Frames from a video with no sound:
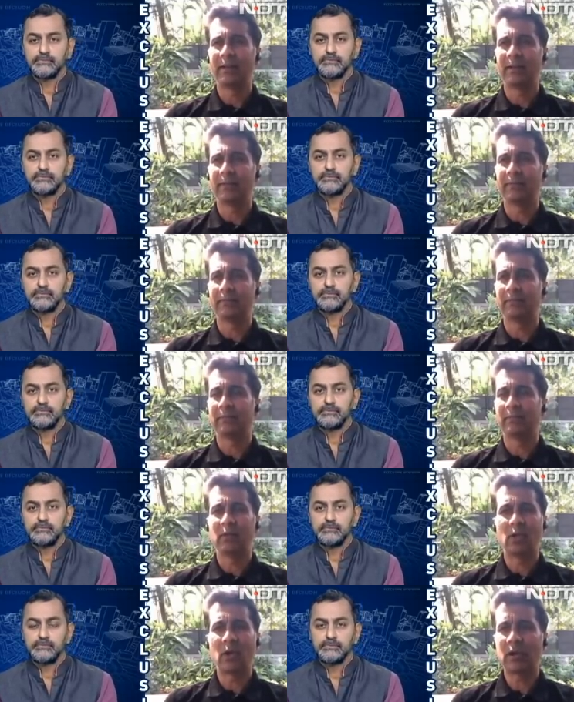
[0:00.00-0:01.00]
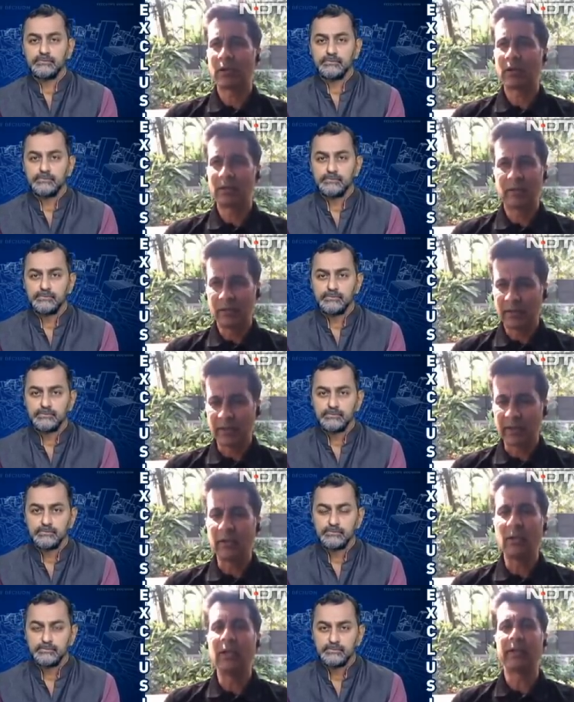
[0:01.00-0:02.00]
Speaker 1: uh, not
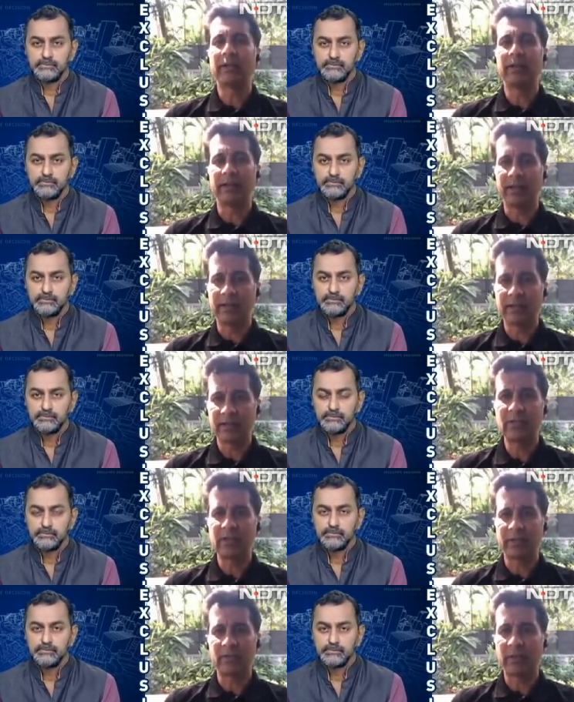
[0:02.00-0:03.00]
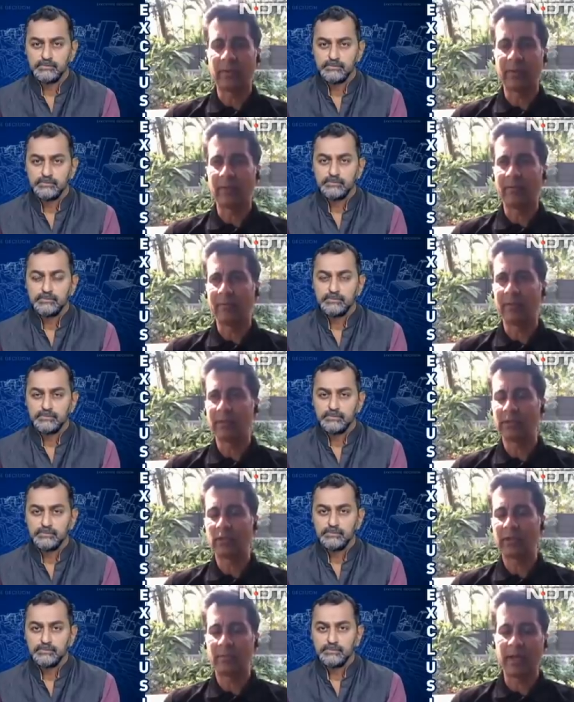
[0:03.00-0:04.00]
regulated industry, you know, I mean, this
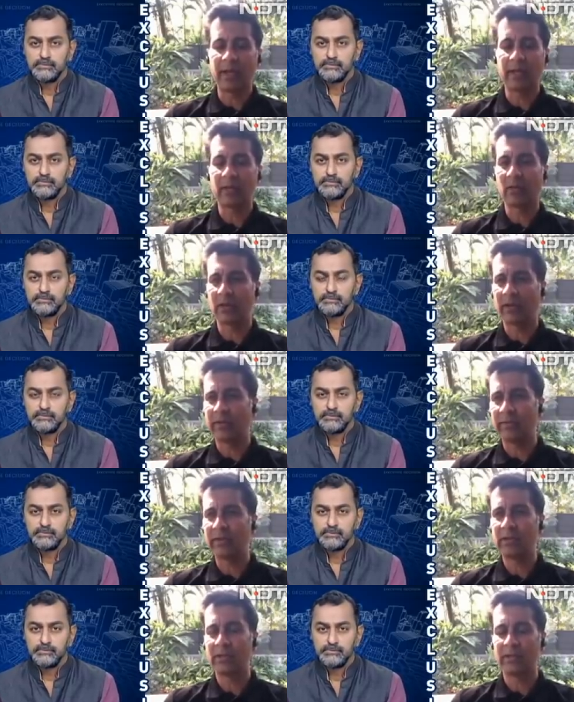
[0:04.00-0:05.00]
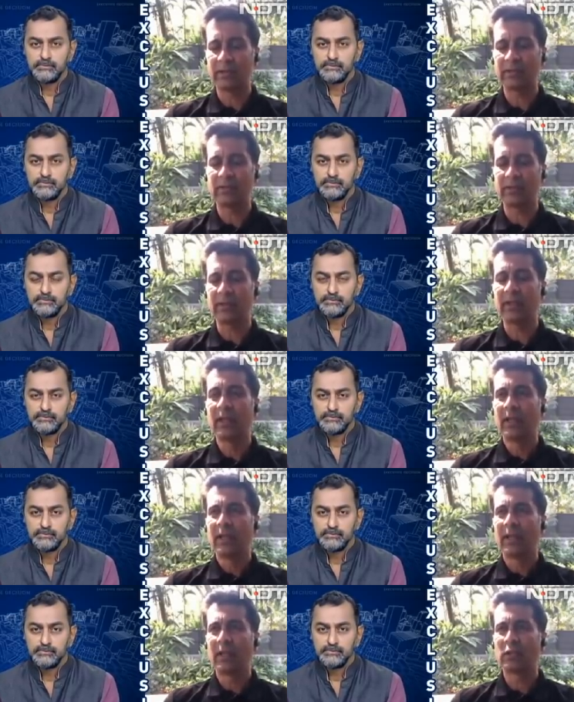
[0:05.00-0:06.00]
is not a bank or an aviation industry.
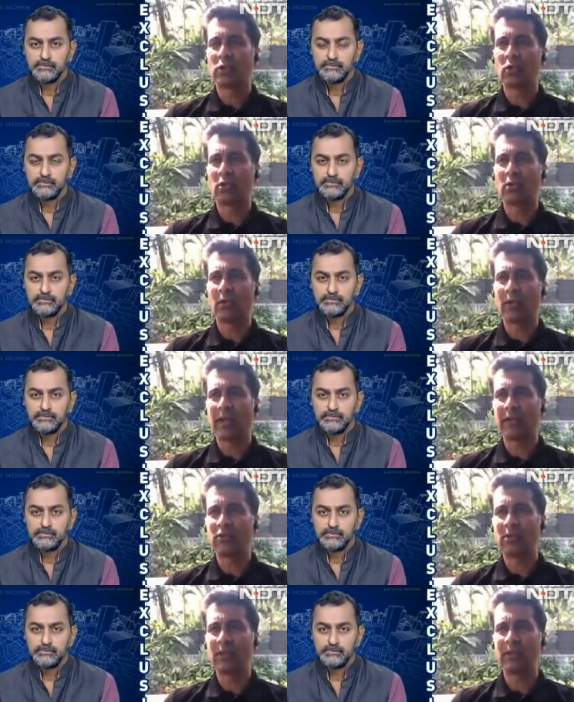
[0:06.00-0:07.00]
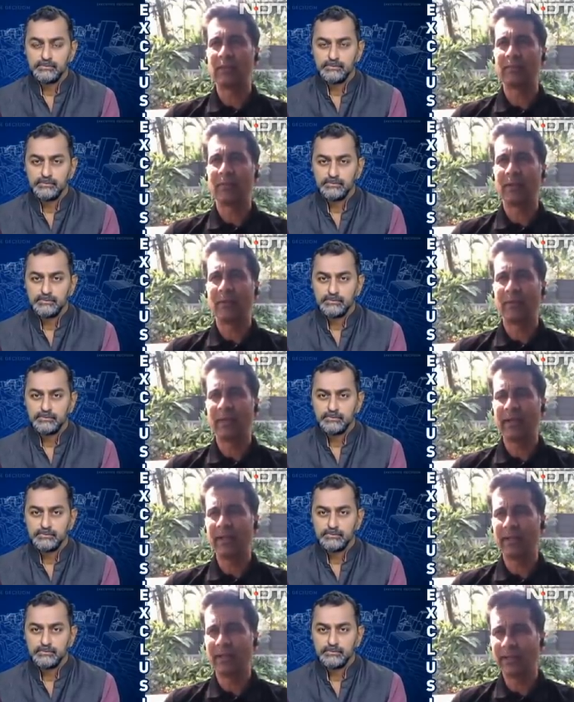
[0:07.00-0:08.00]
Uh, so actually,
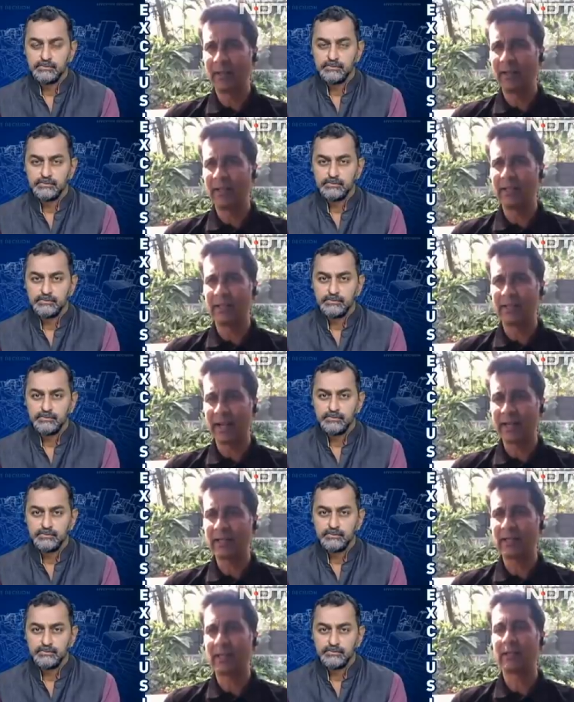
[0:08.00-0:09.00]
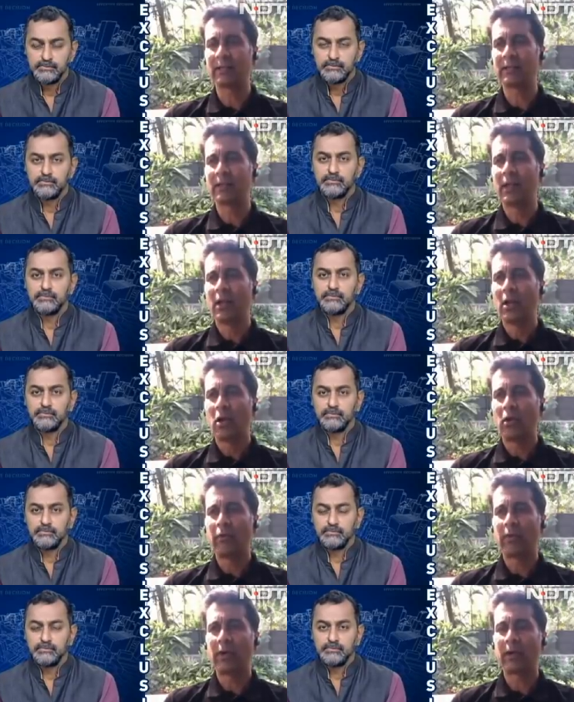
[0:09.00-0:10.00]
very little in that sense
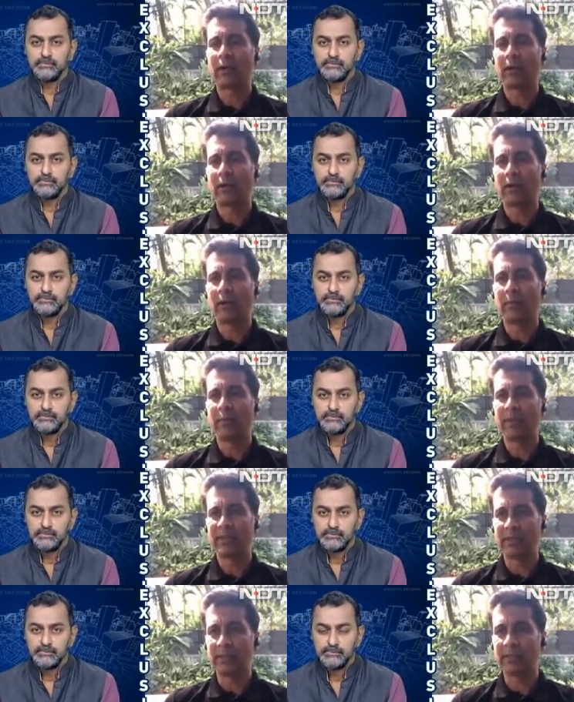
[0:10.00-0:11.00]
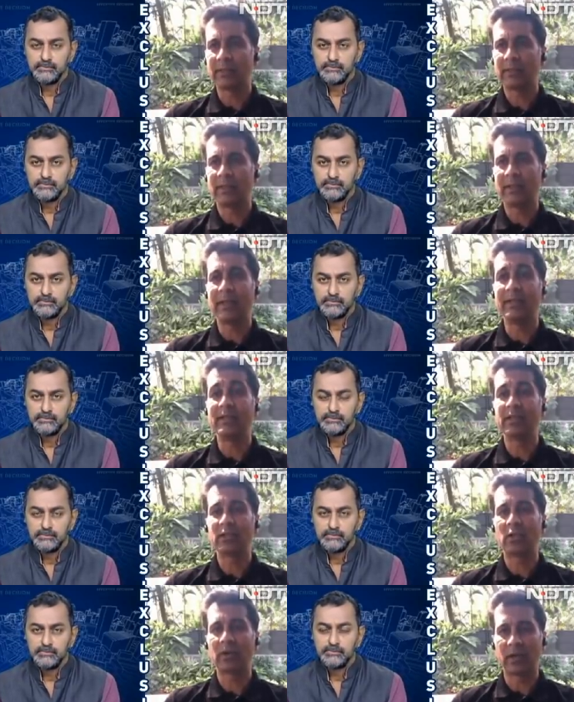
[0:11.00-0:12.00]
of our uh, business
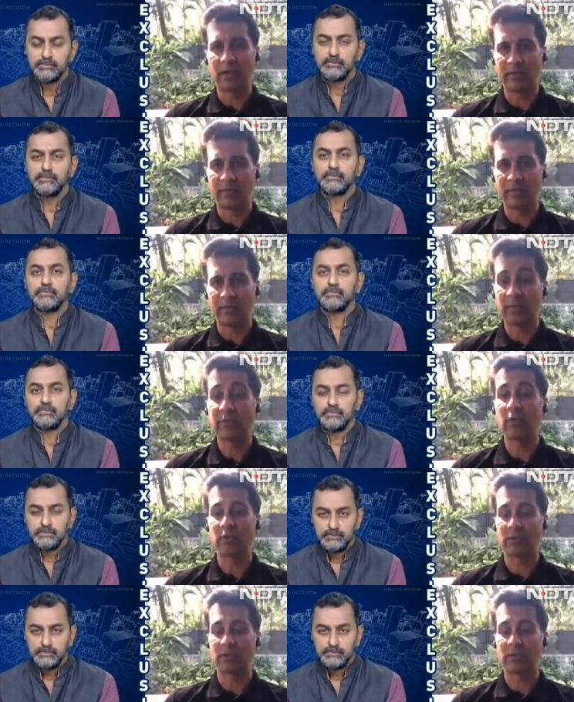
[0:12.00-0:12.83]
hinges on government. Of